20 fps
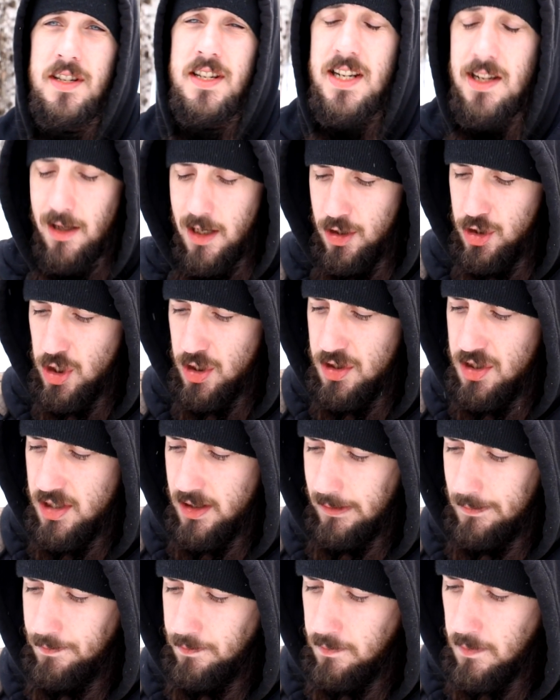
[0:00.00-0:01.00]

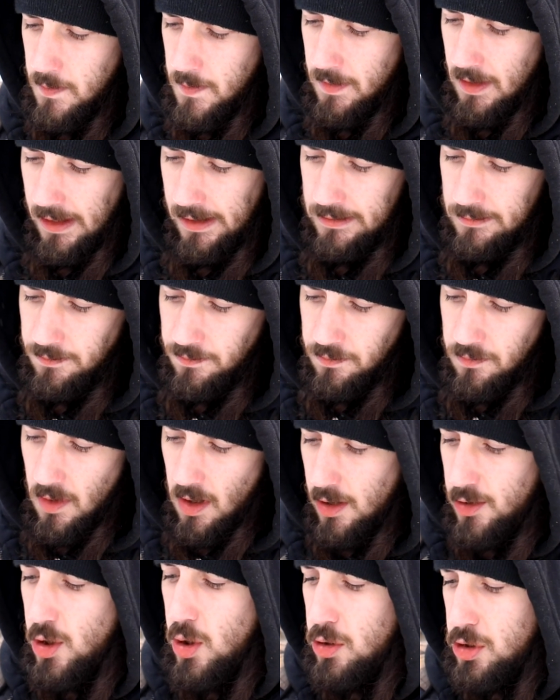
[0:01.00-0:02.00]
delicious.
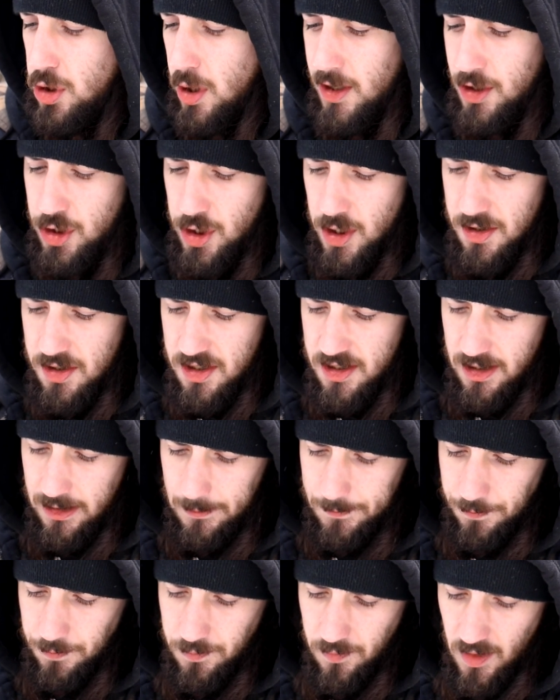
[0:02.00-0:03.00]
Nutritious.
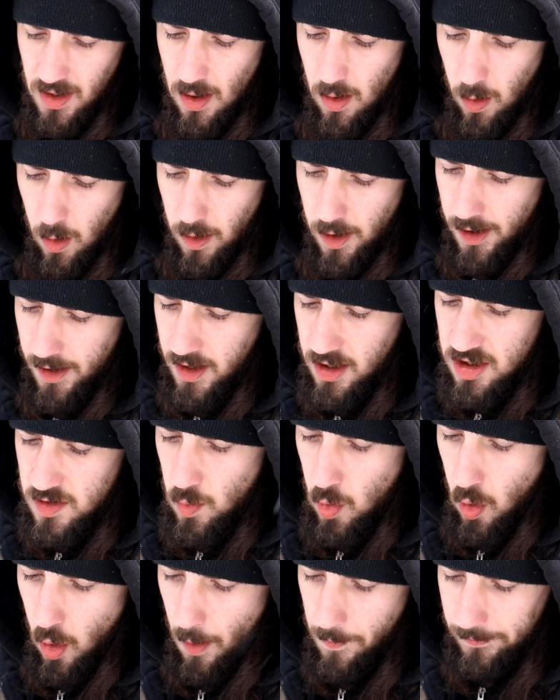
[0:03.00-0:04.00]
Oh, gotta get some
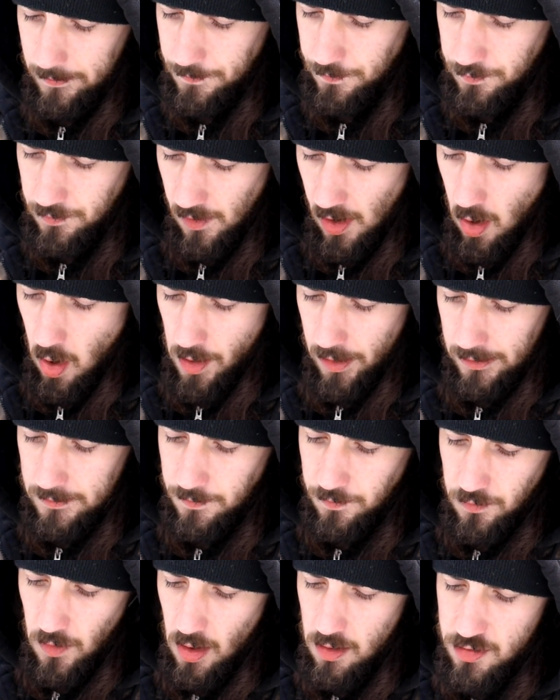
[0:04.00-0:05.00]
more.
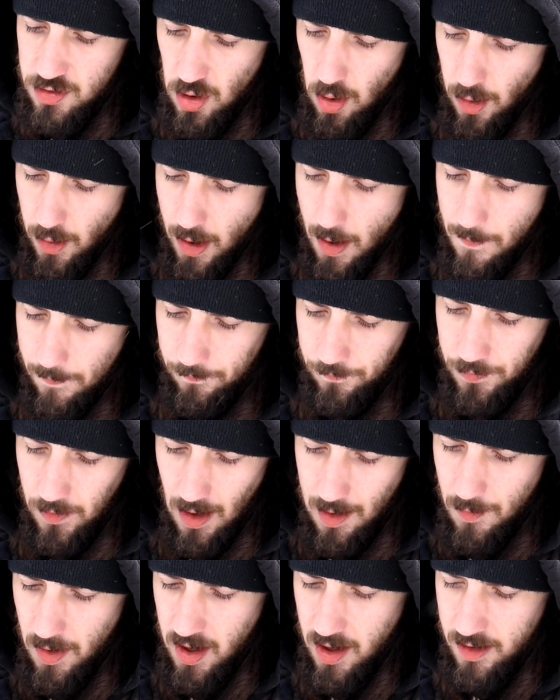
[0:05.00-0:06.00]
Sorry, I
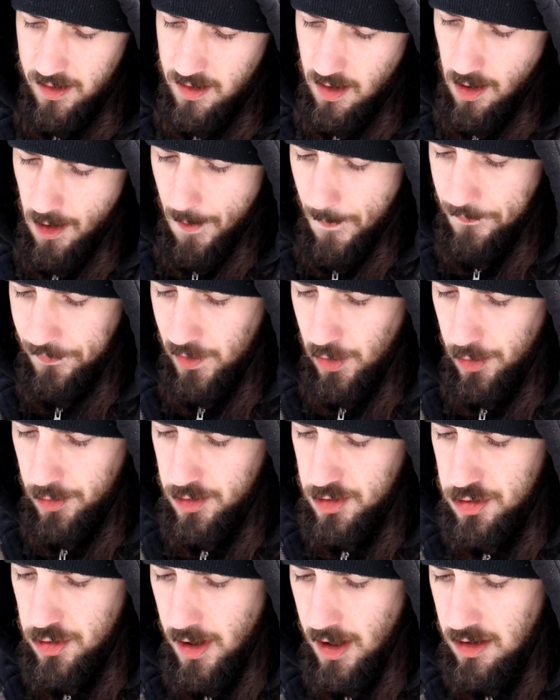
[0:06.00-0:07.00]
might get a little
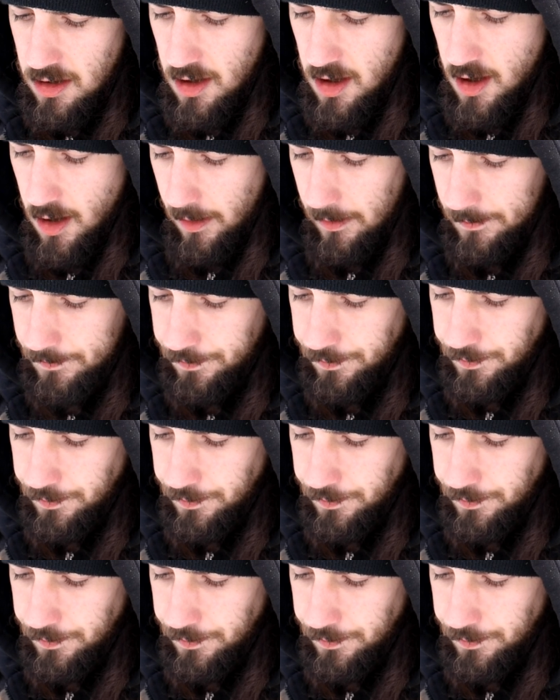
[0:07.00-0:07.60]
distracted here.